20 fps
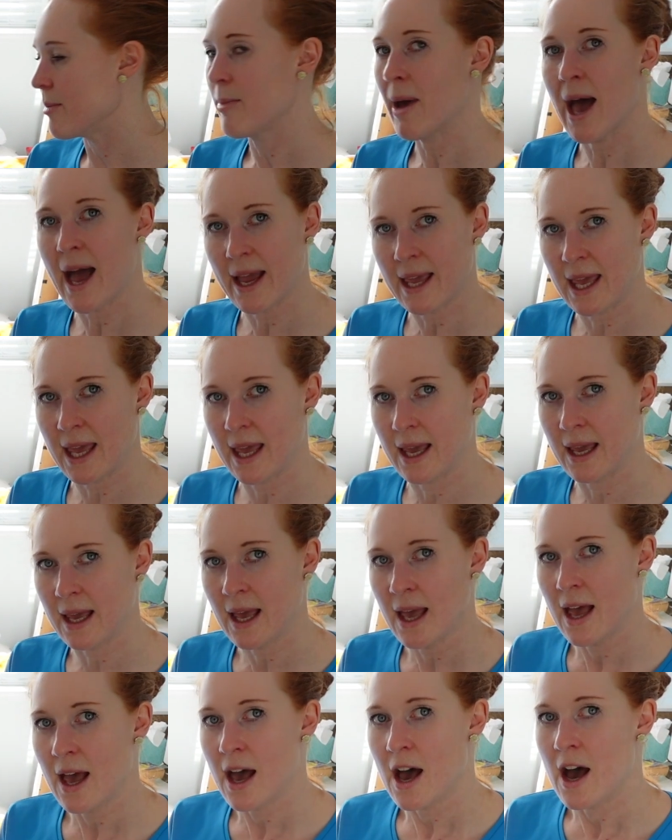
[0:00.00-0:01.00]
packing,
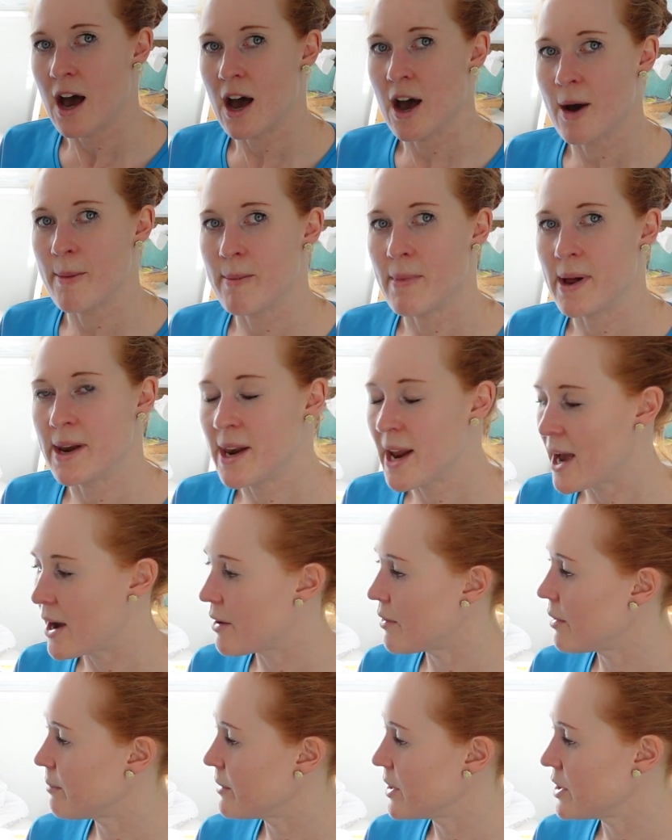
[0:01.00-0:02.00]
and
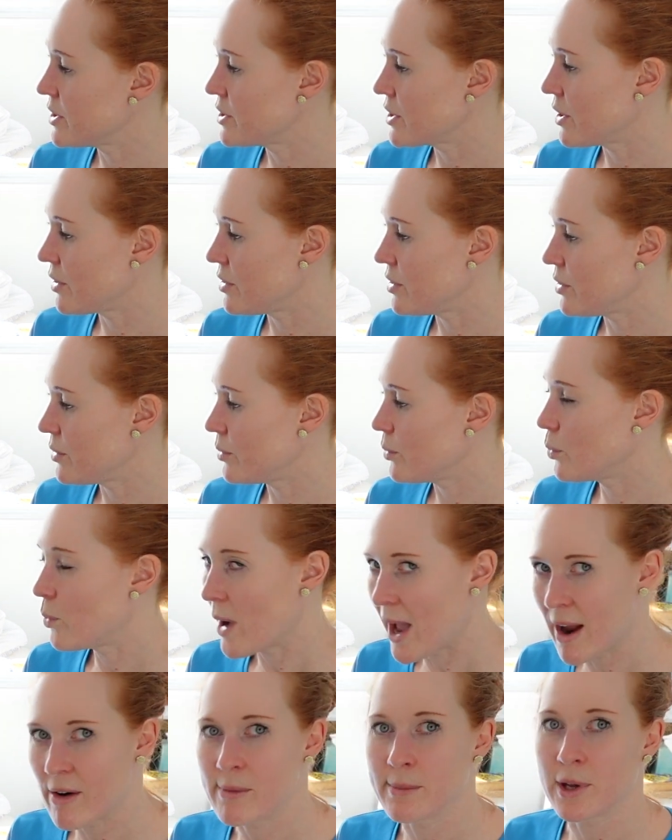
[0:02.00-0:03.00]
now I'm going to show you
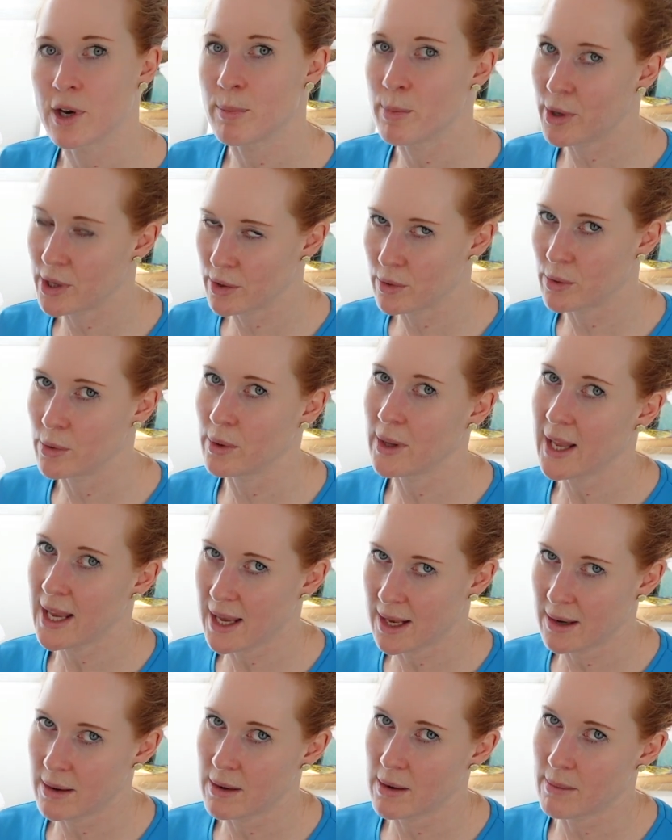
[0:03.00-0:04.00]
where I'm going to put it all
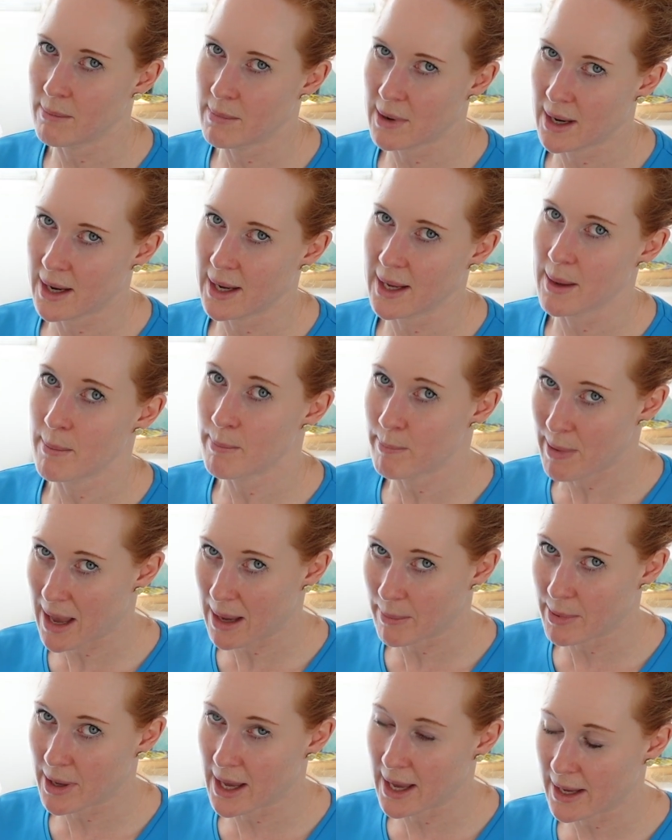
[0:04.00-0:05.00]
in my
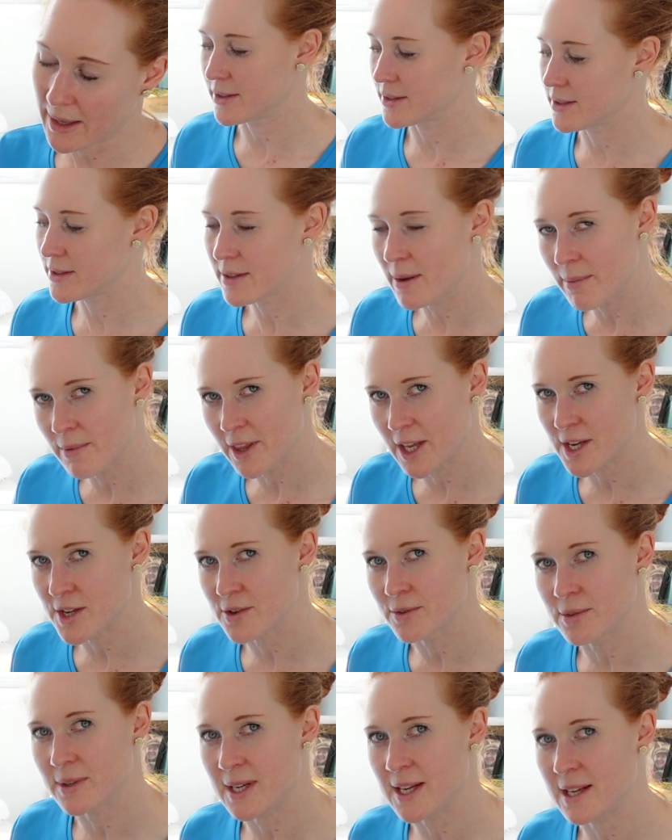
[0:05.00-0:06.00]
backpack, because some things
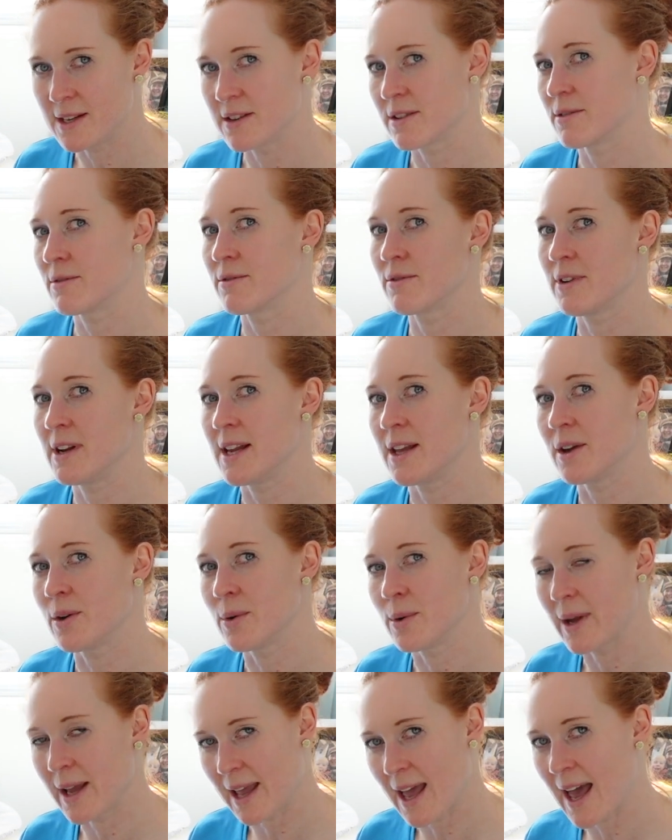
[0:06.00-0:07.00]
you'll need really
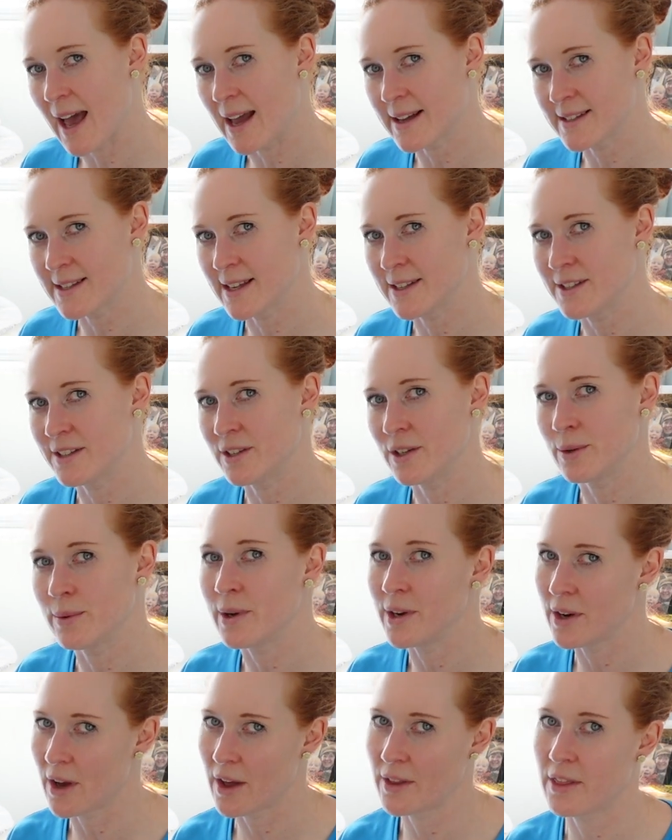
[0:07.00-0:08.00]
quick access to
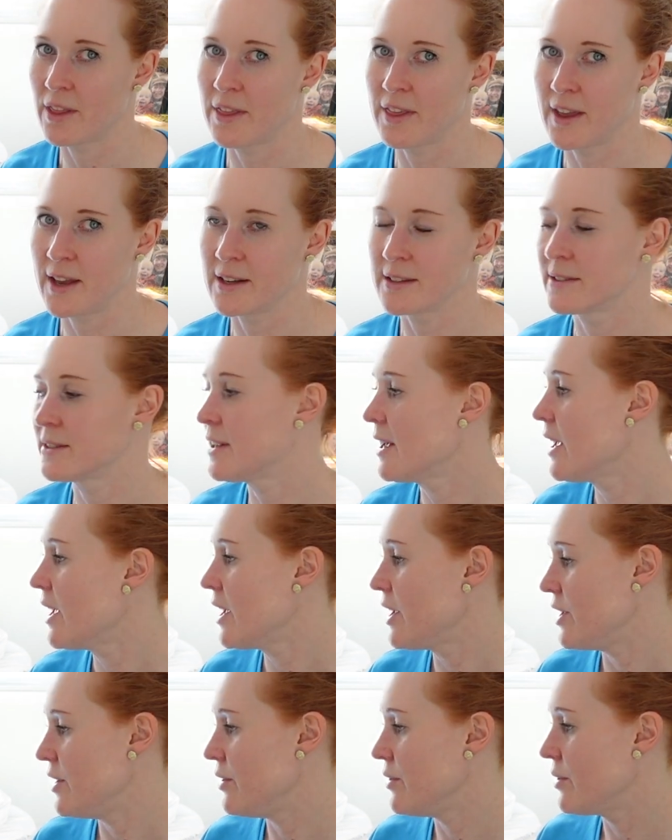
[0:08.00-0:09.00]
and other things
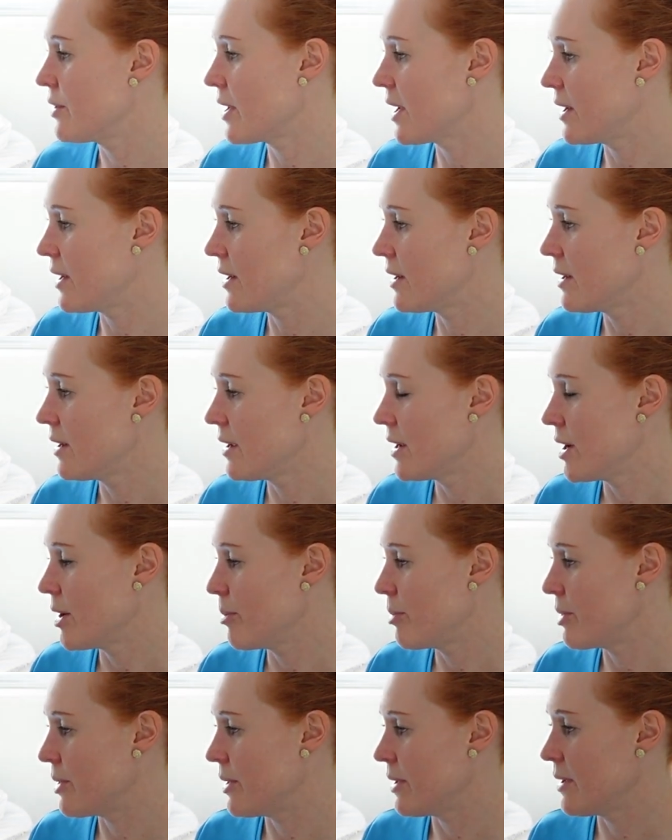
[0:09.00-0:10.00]
you can
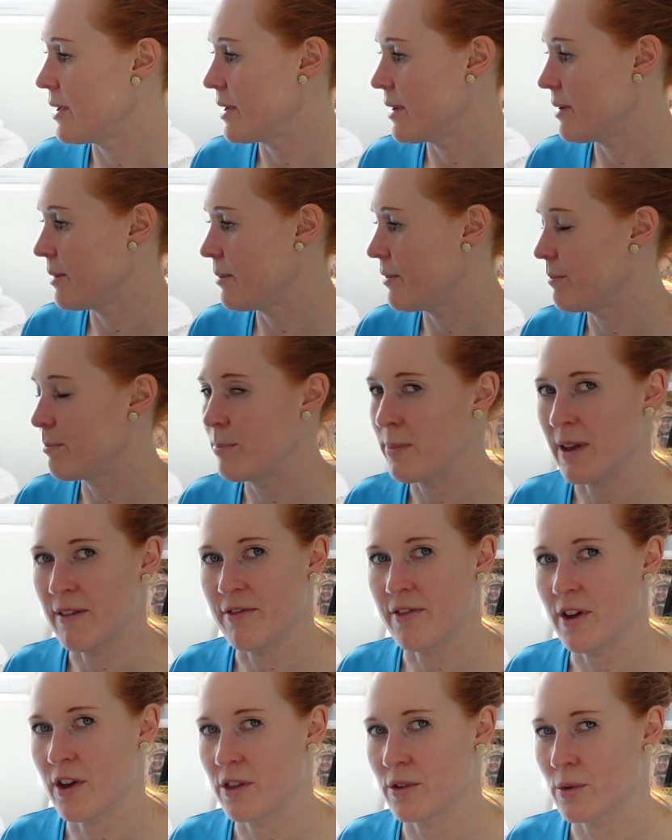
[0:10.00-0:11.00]
put a bit
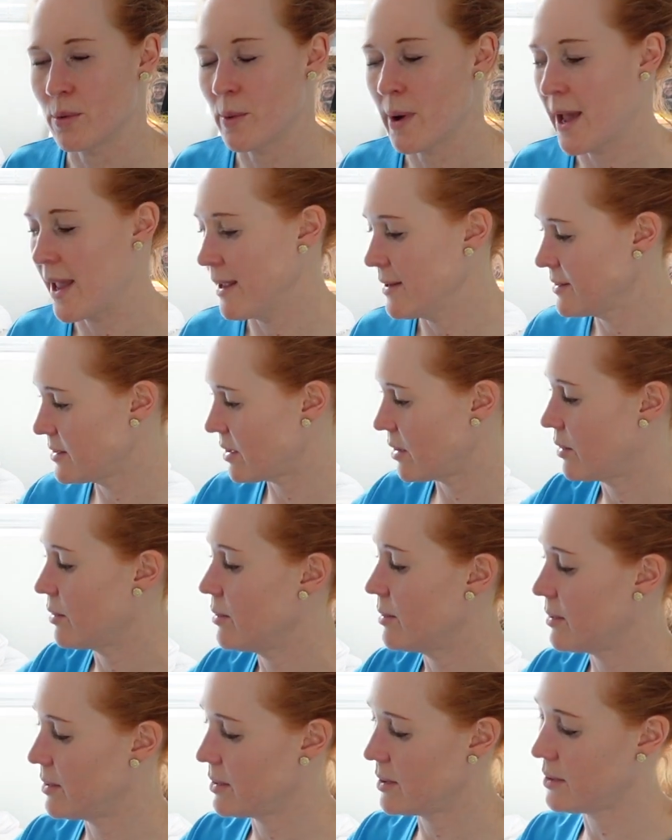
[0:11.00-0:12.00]
further away.
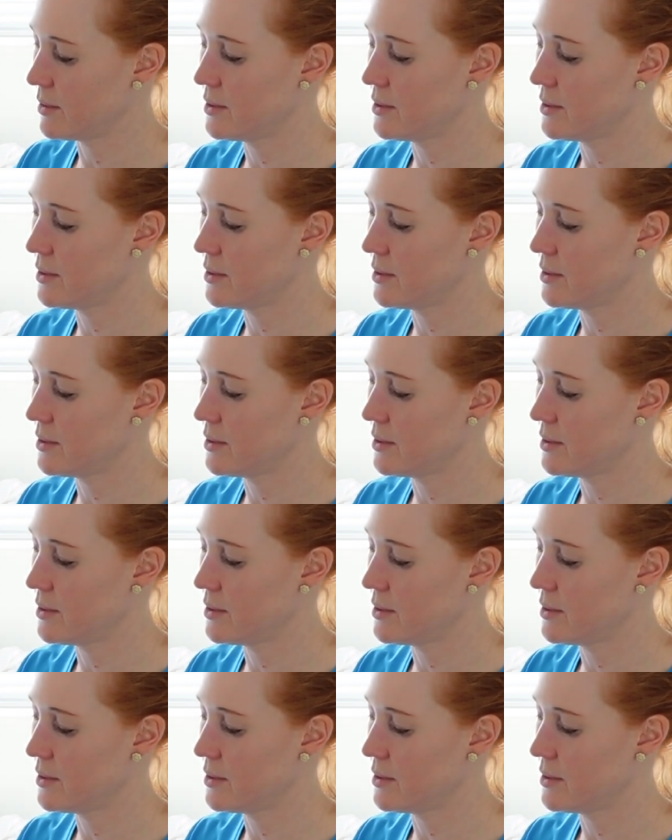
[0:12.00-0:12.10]
So I'm